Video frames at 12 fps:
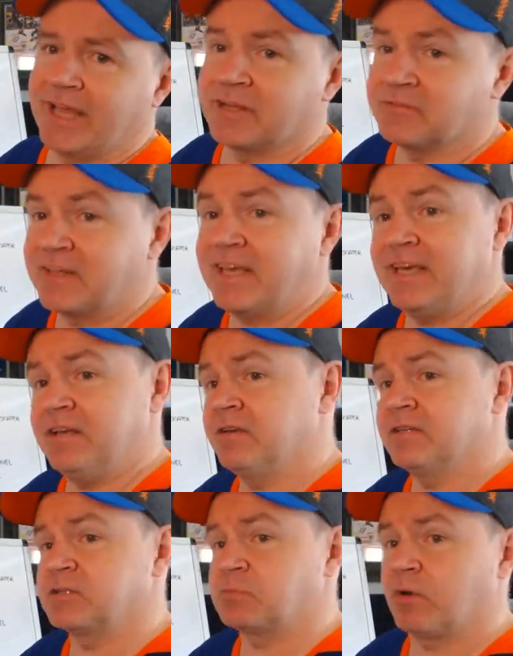And if they hit on
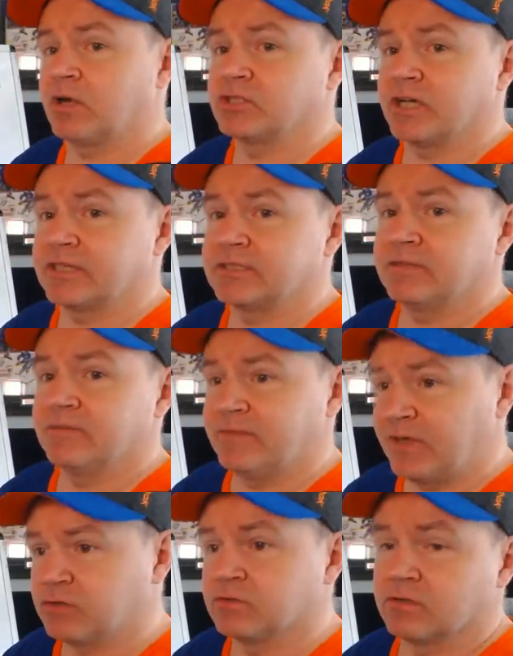this project,
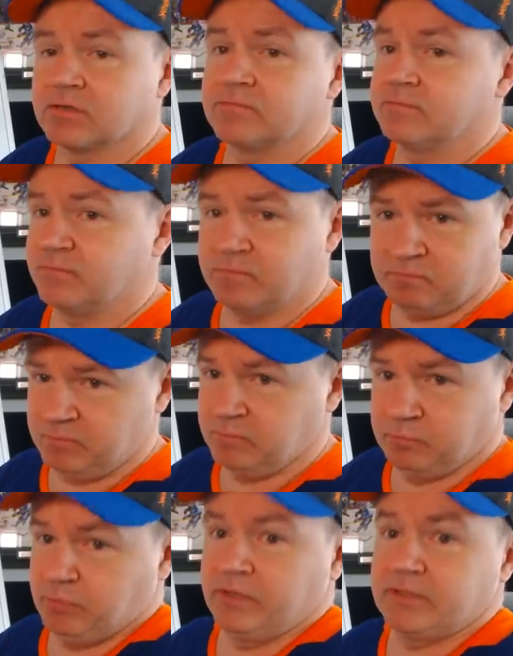they could look
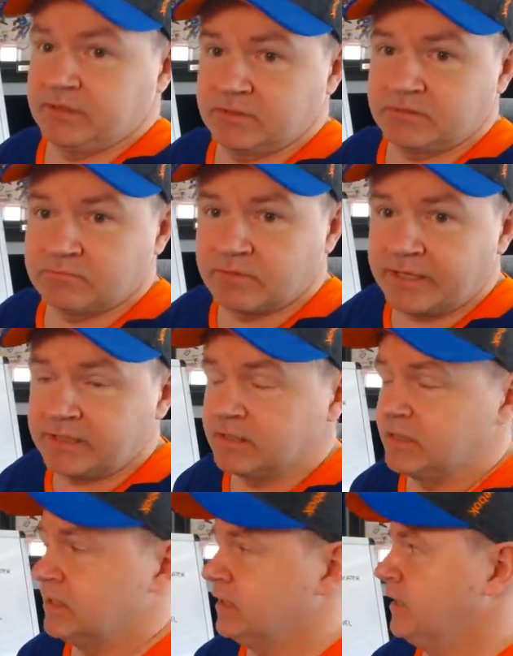brilliant, right?
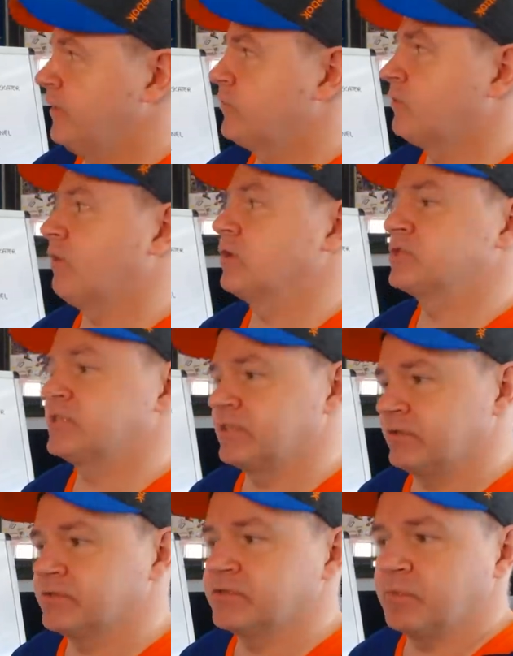There are
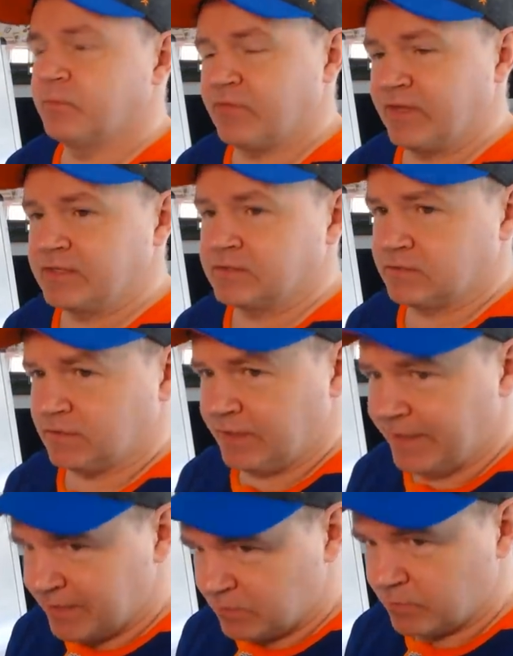still some things to
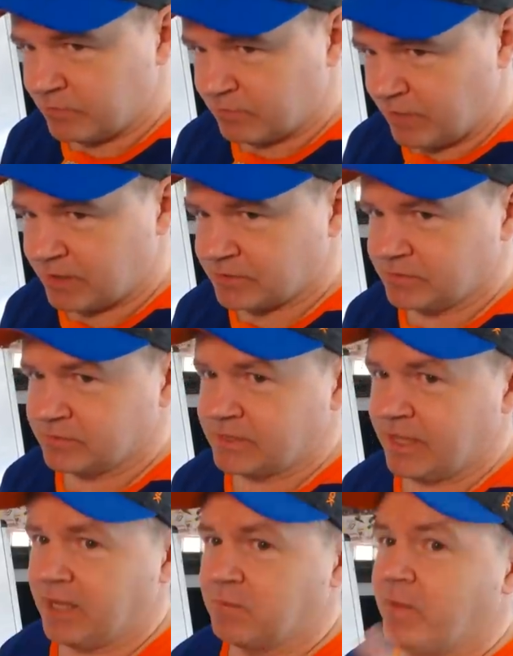like with Raty's
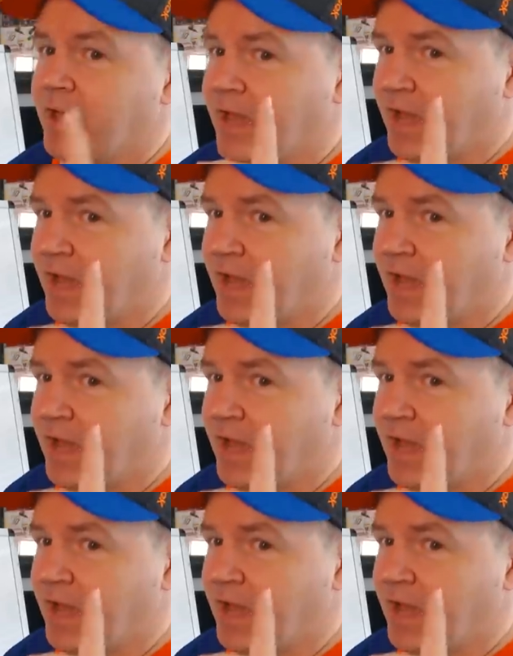game.